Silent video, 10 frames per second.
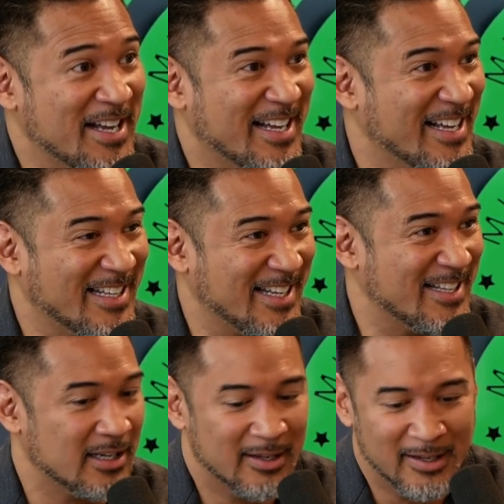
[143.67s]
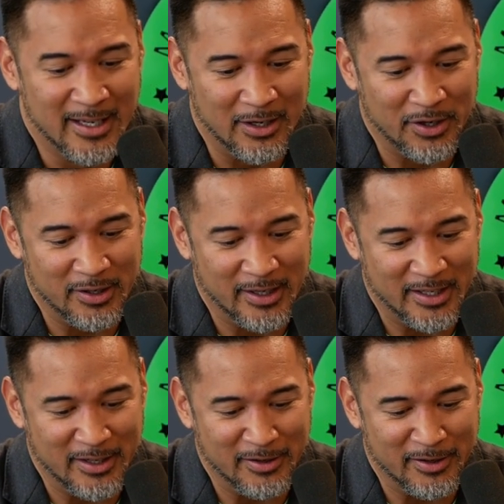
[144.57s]
it's, it's, you know you're
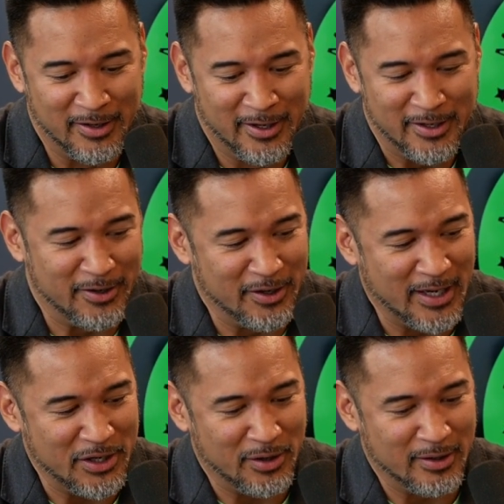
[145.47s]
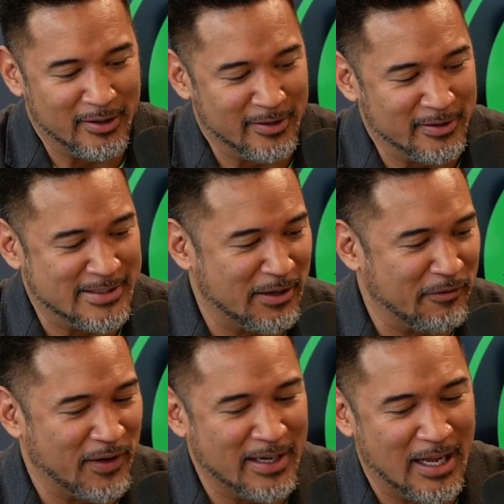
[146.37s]
not you're, you're not your uh, uh,
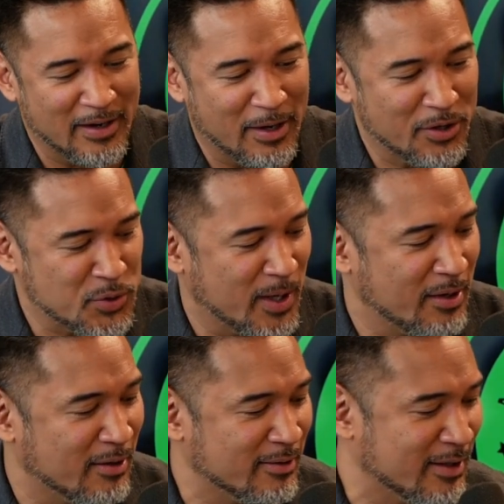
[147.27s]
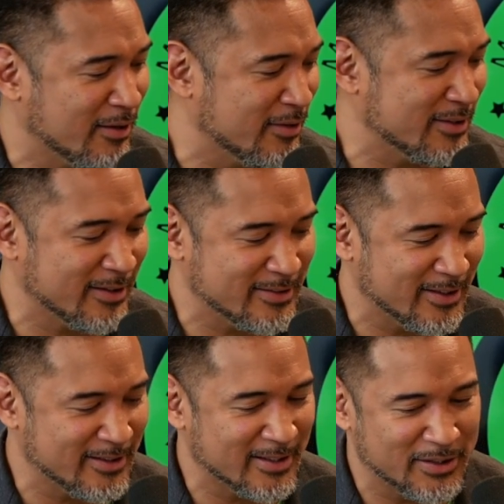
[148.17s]
75 dollar an hour trainer, you know, at,
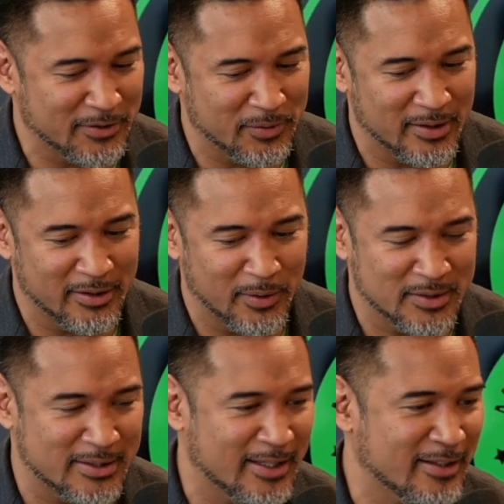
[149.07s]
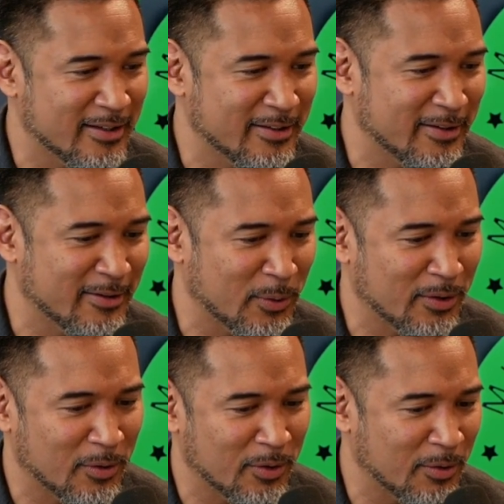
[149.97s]
at, at the UFC or,
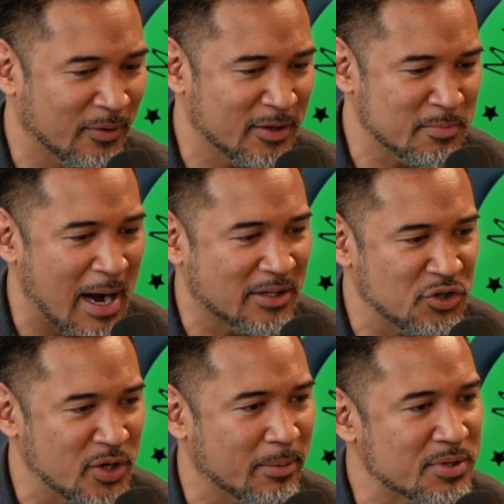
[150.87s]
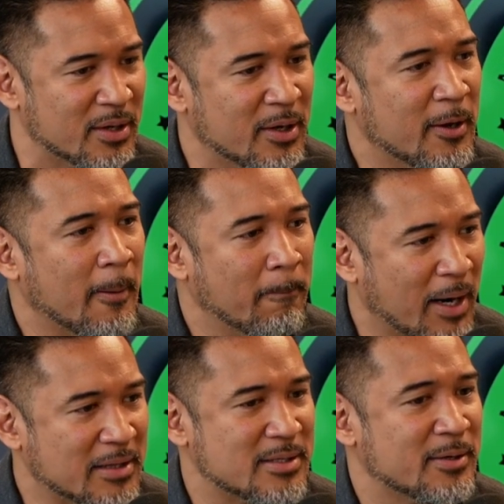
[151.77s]
or, or these box gyms.
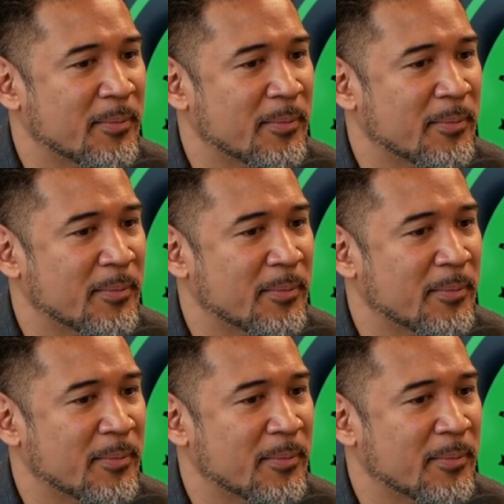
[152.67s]
But